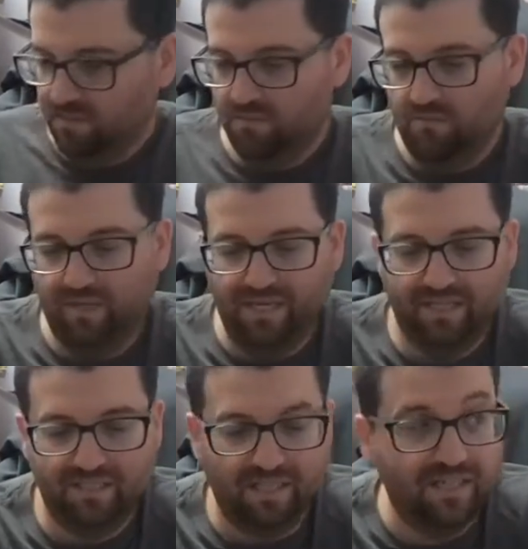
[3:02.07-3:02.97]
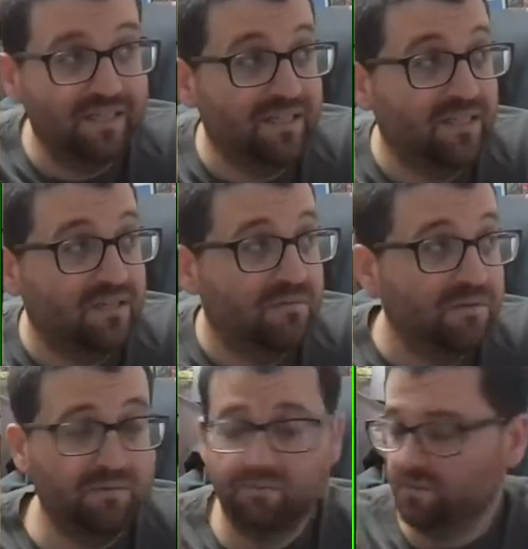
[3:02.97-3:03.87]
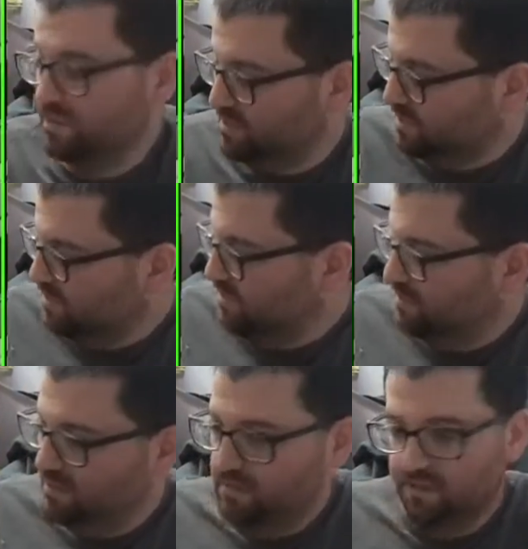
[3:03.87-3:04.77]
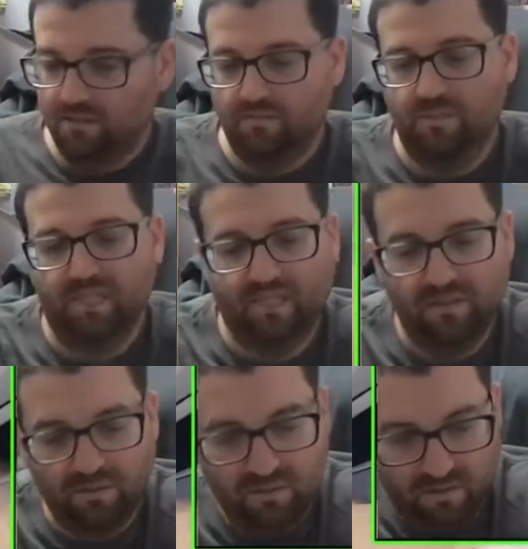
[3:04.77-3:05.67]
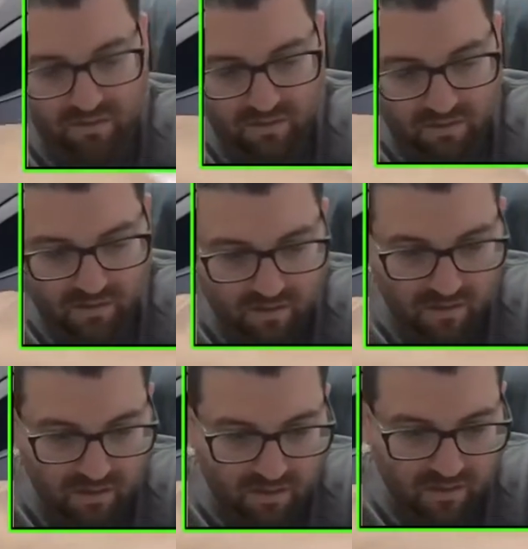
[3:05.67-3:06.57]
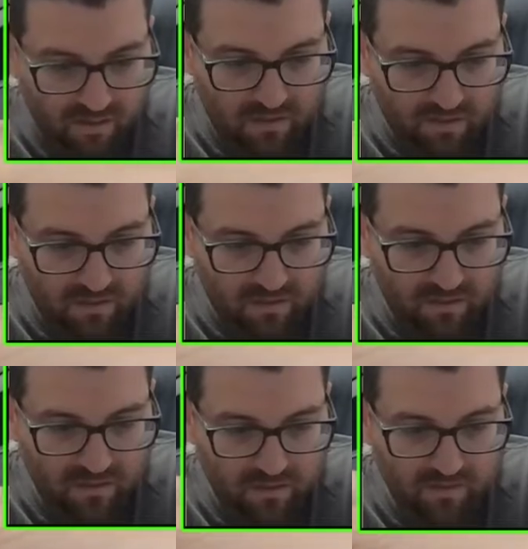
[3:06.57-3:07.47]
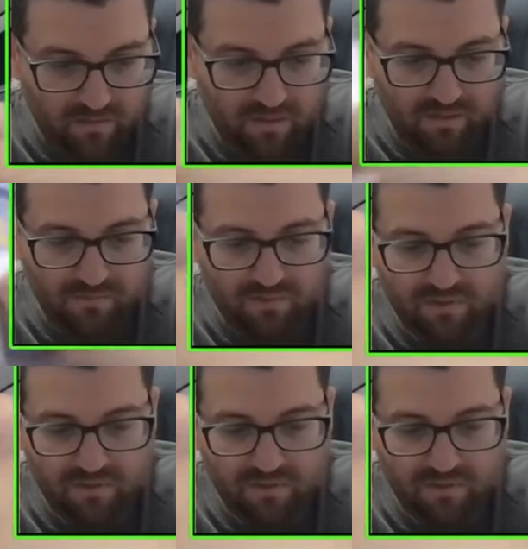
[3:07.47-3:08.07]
we get excited a little bit when we see a black code. Let's see if we can pull